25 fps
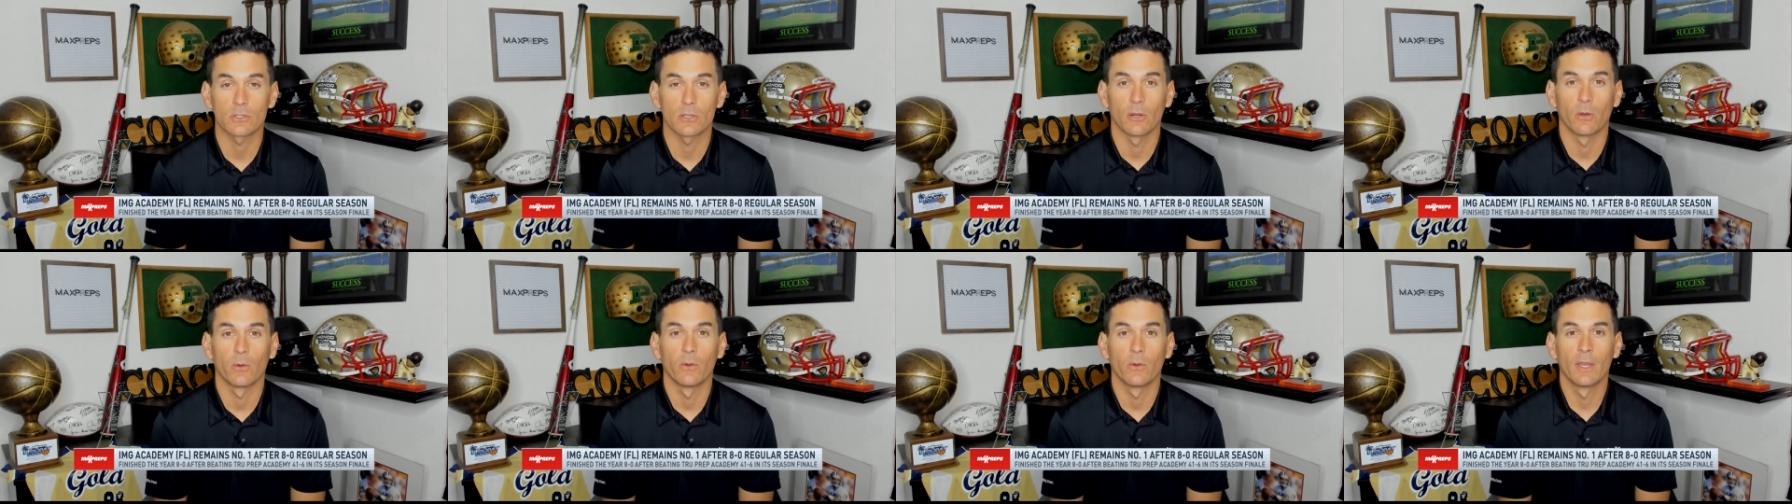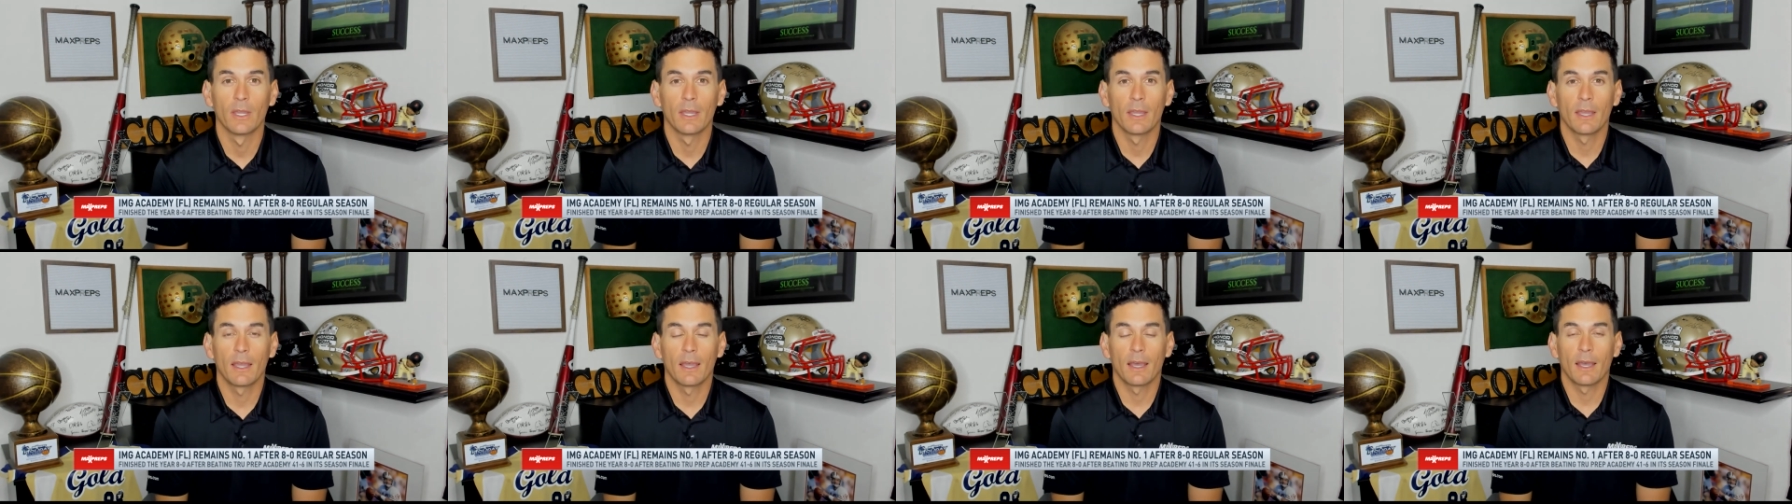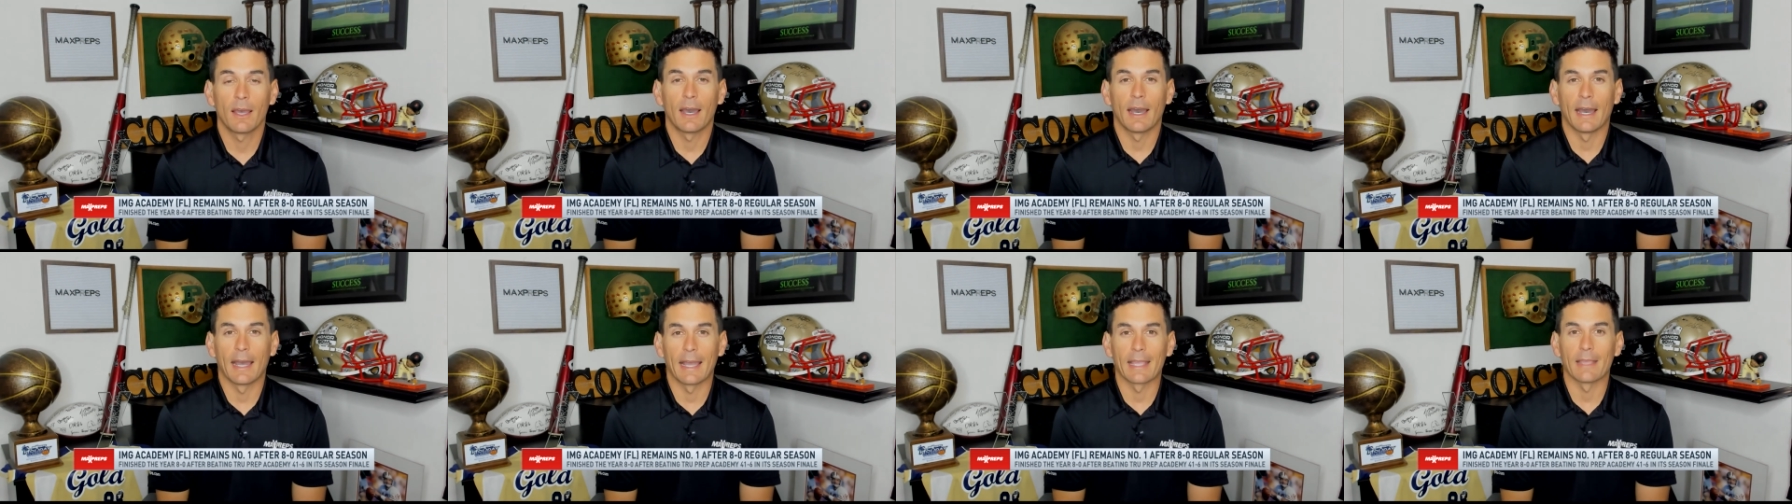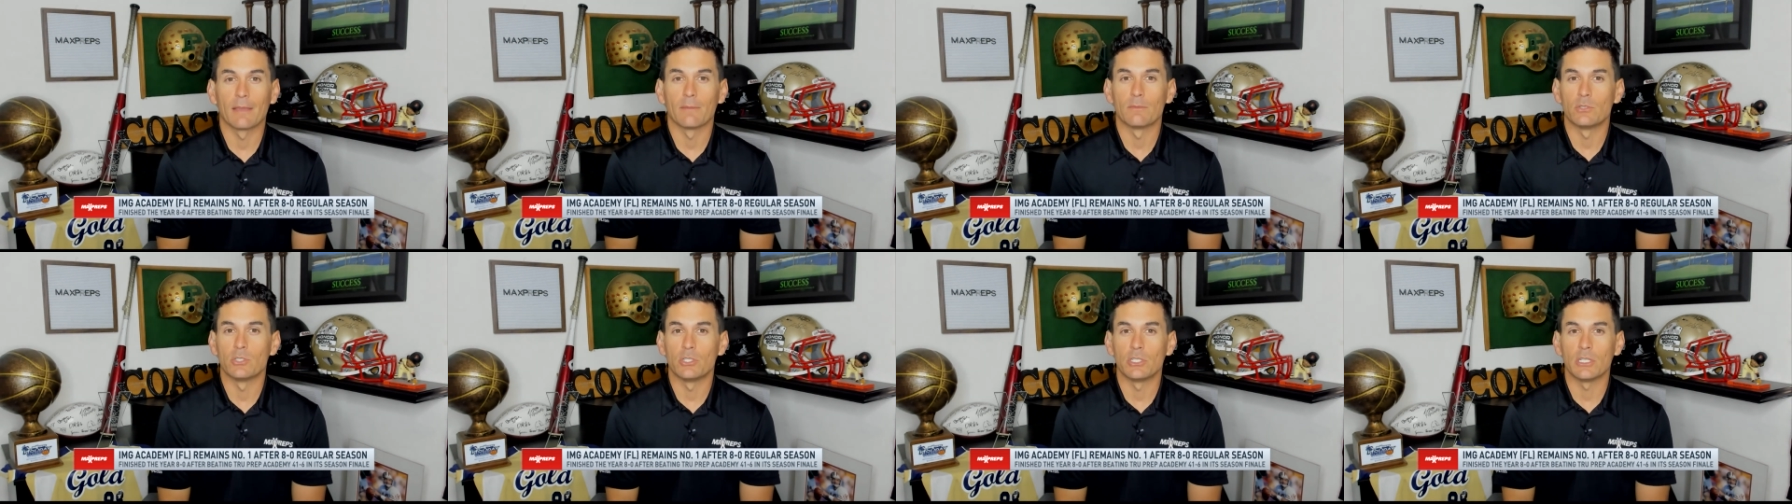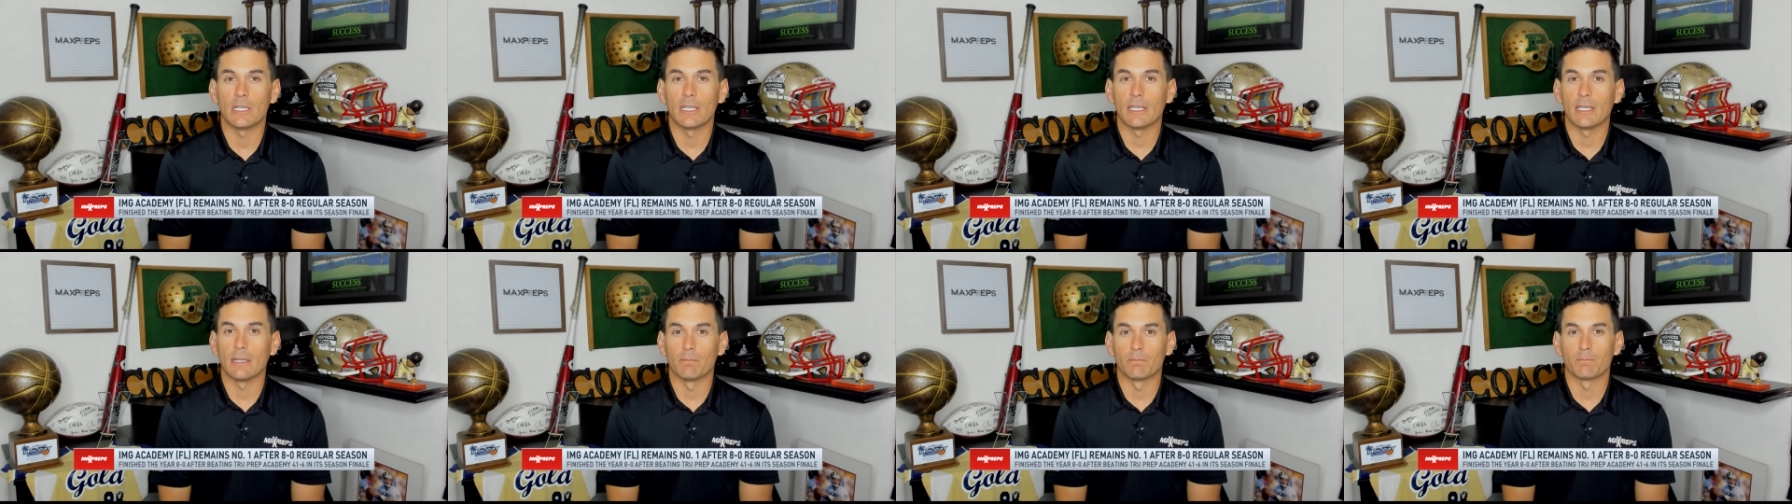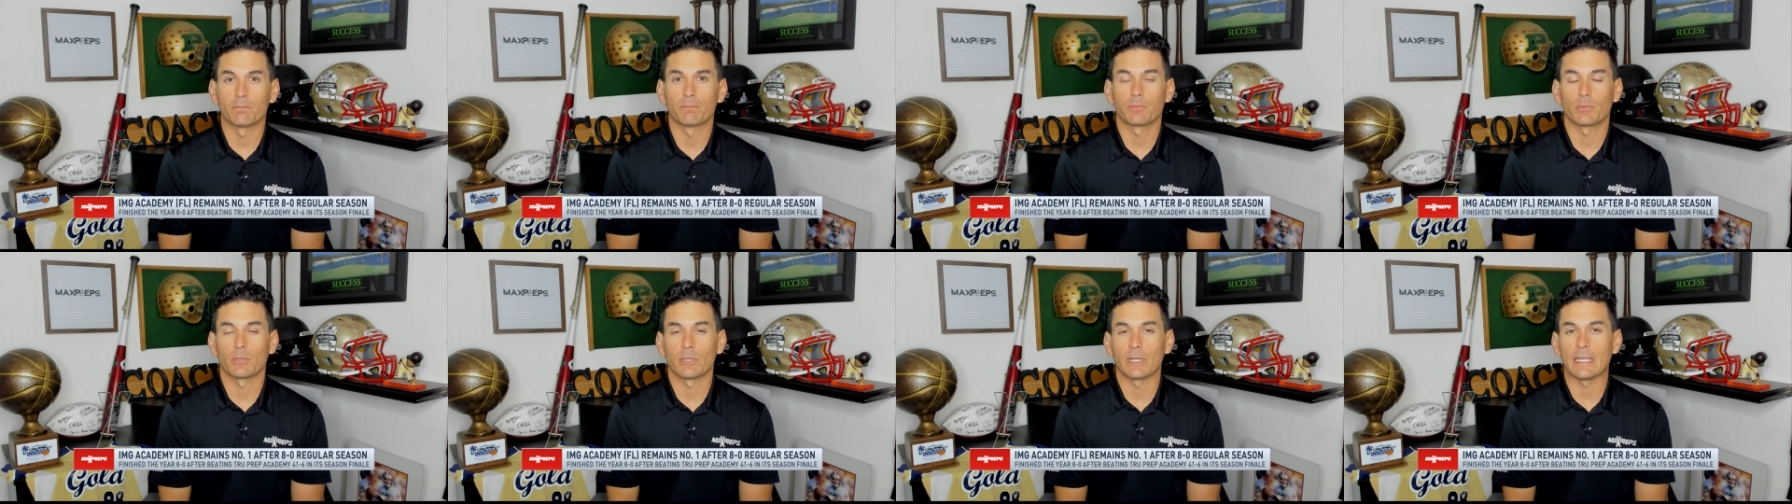So I M G,
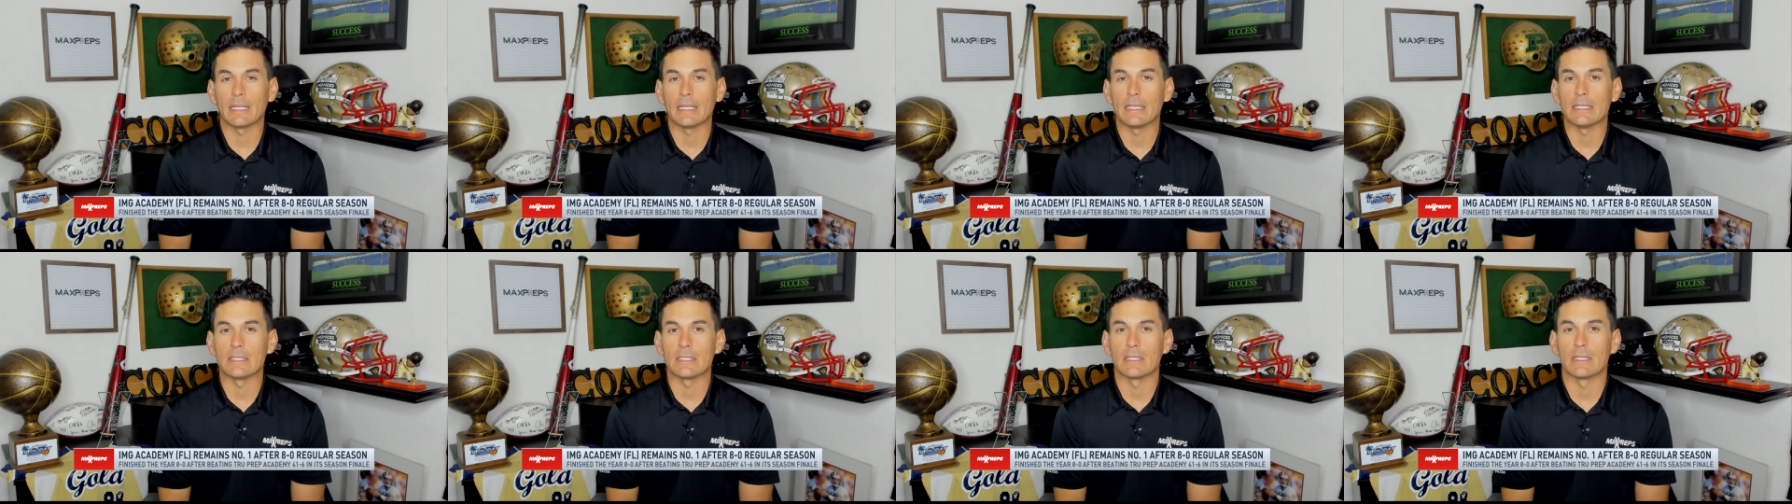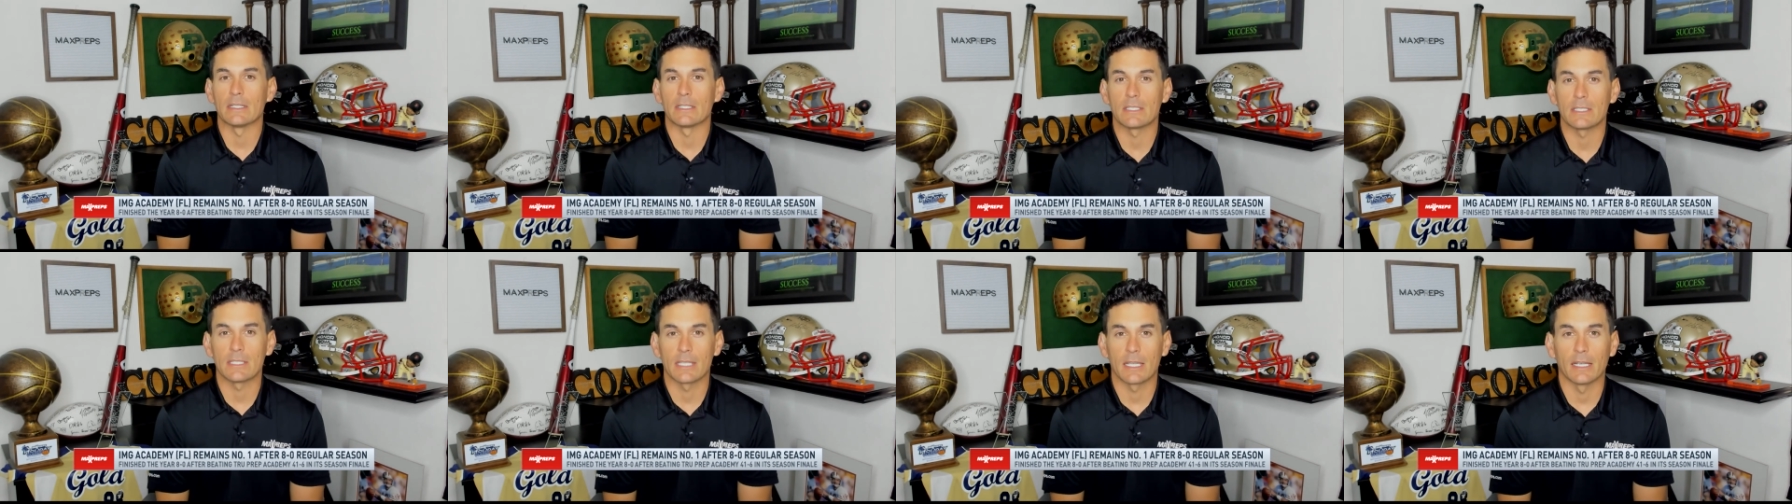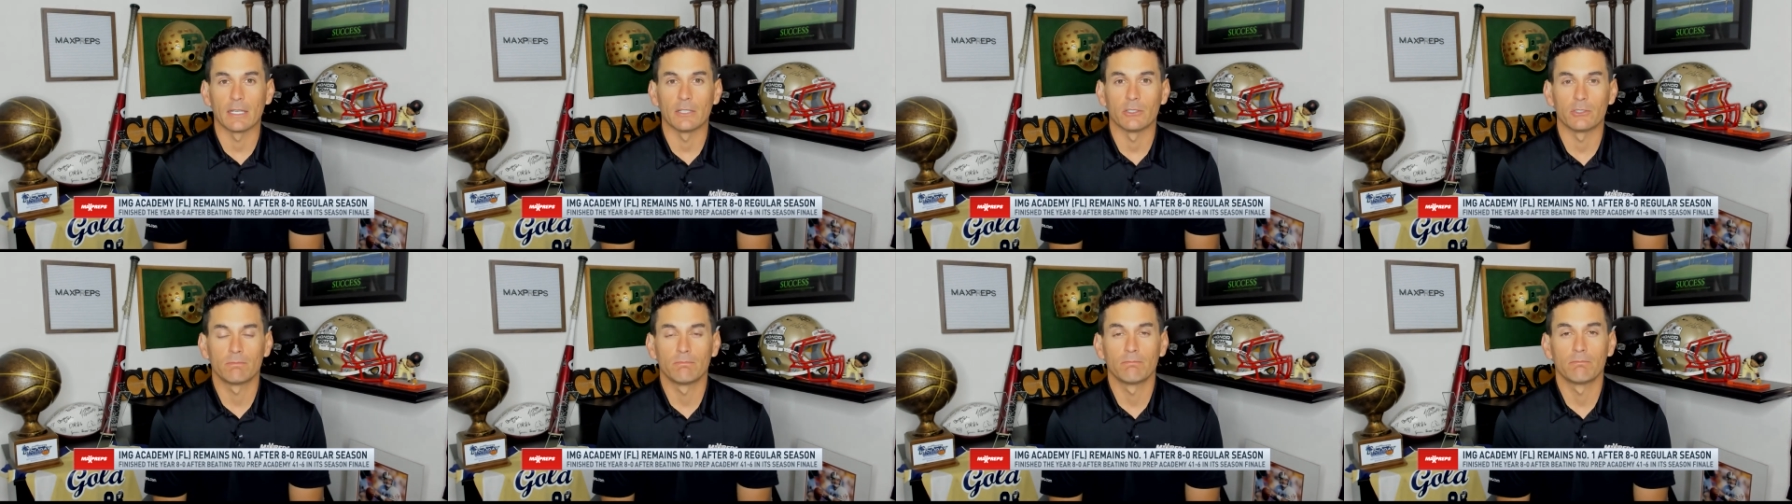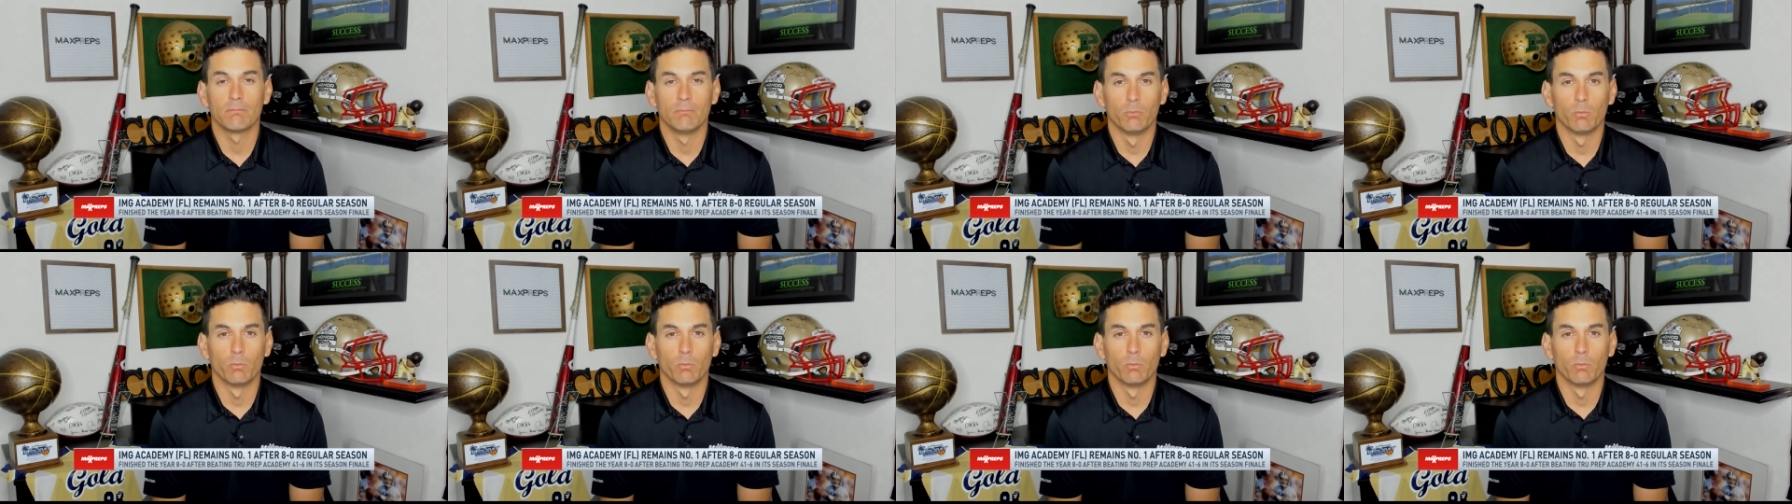pretty easy to say,